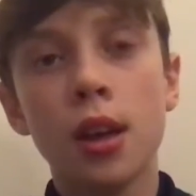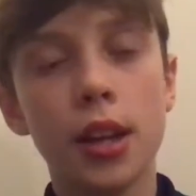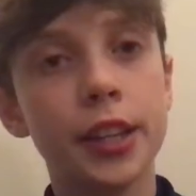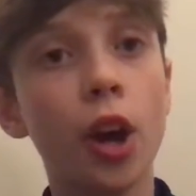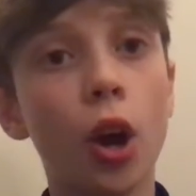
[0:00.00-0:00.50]

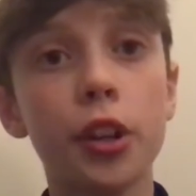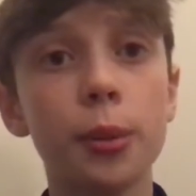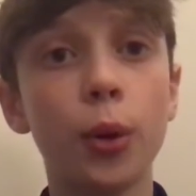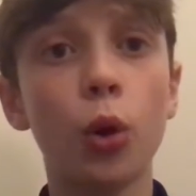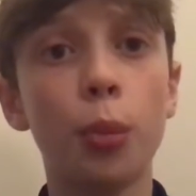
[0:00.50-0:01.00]
he can't
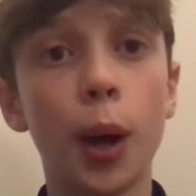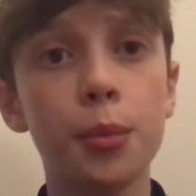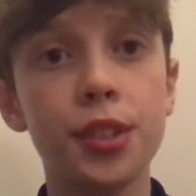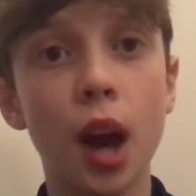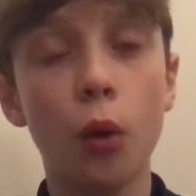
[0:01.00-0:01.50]
do it all by
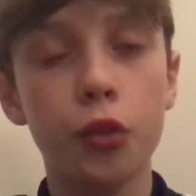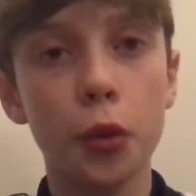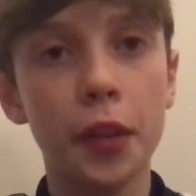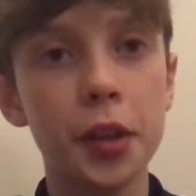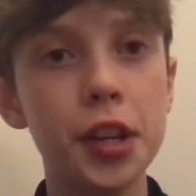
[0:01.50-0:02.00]
himself. So
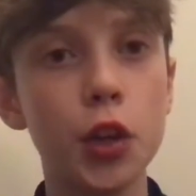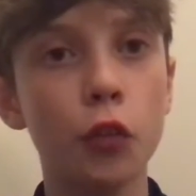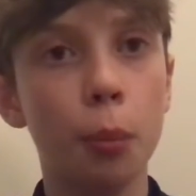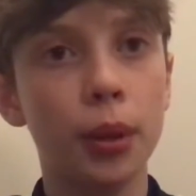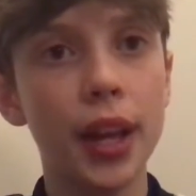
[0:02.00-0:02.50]
they're going to need
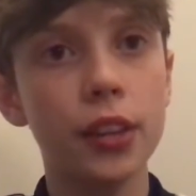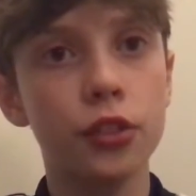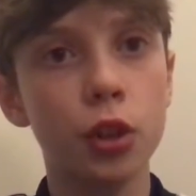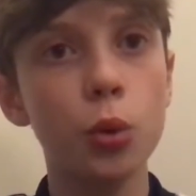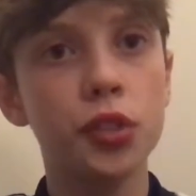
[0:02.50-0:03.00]
other players
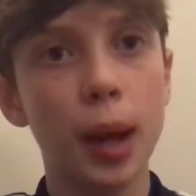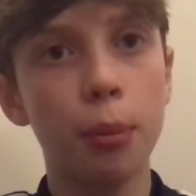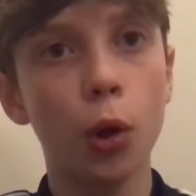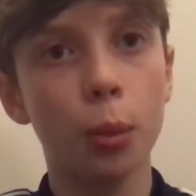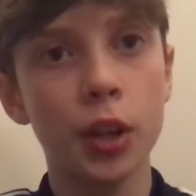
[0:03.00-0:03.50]
to
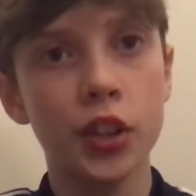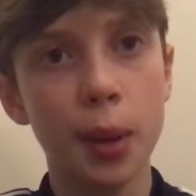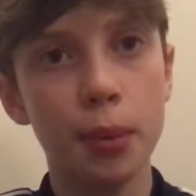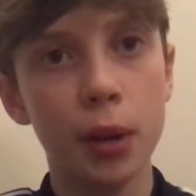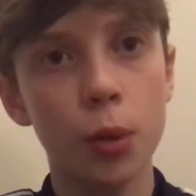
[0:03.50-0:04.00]
step up and
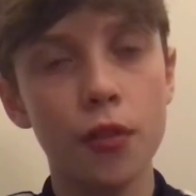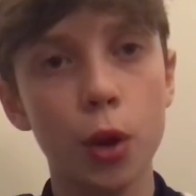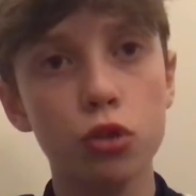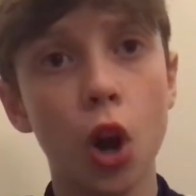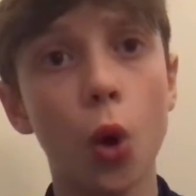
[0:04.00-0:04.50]
chip in with
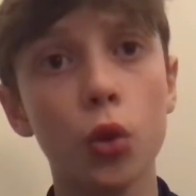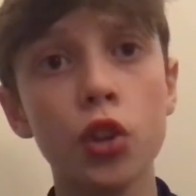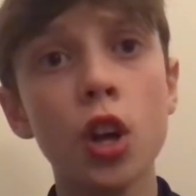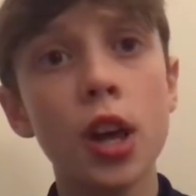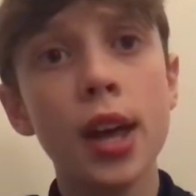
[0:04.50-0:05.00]
those goals
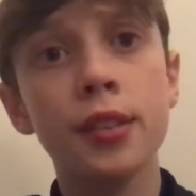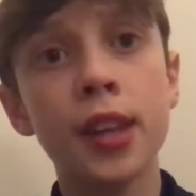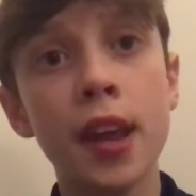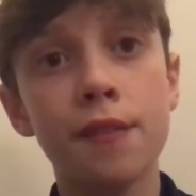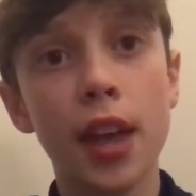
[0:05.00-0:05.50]

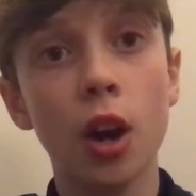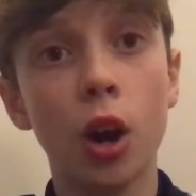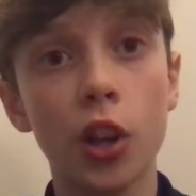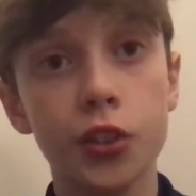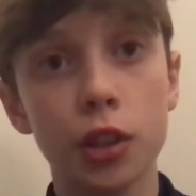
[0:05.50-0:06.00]
if they
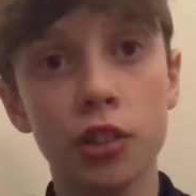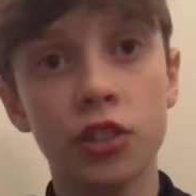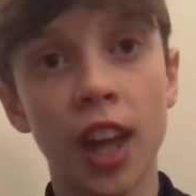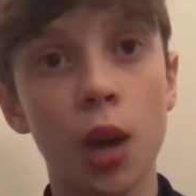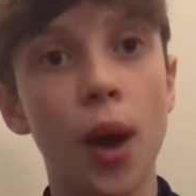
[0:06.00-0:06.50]
are to
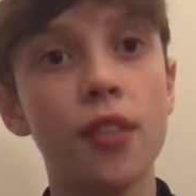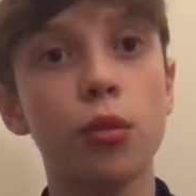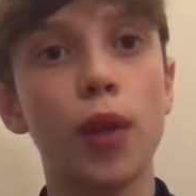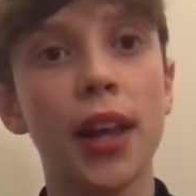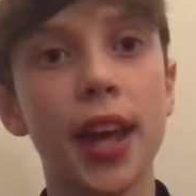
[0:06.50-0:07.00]
stay away
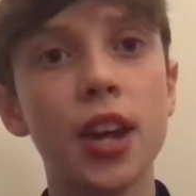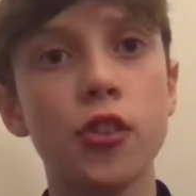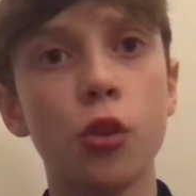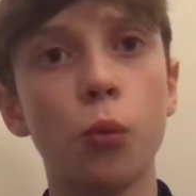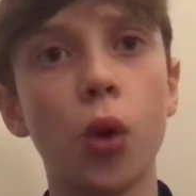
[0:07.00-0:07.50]
from
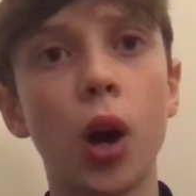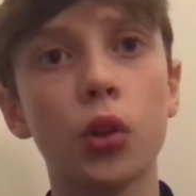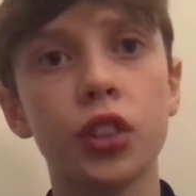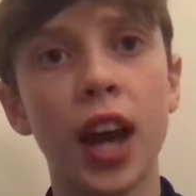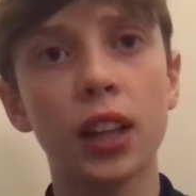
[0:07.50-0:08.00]
relegation
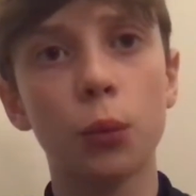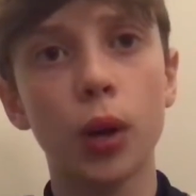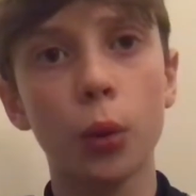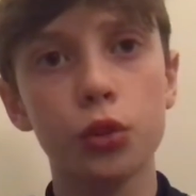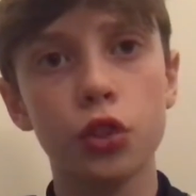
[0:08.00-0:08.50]
whilst Callum
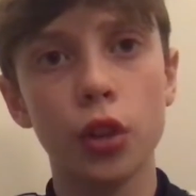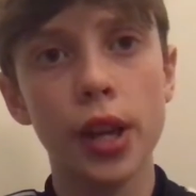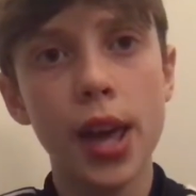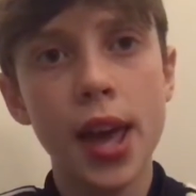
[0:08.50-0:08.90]
Wilson